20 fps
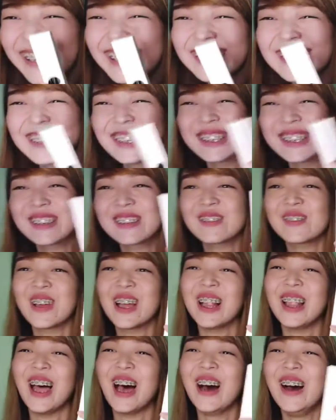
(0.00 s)
It just
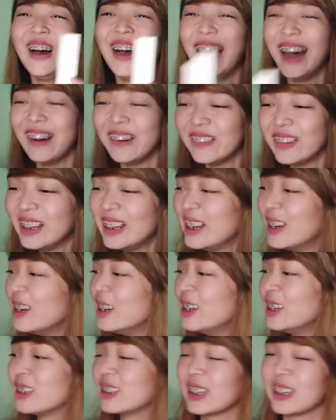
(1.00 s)
fell off.
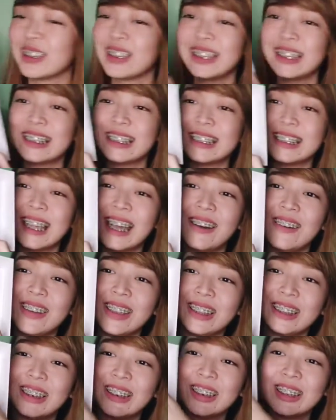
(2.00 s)
So this is how
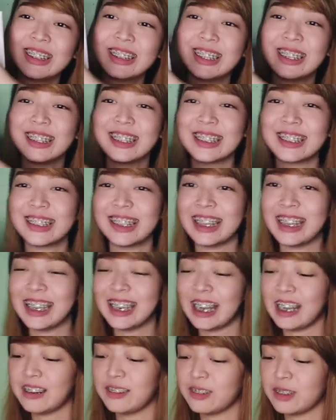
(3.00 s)
it looks. I'll just take
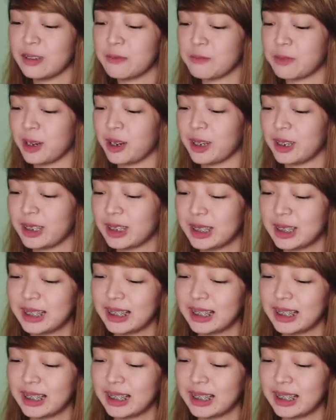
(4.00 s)
it out of the box.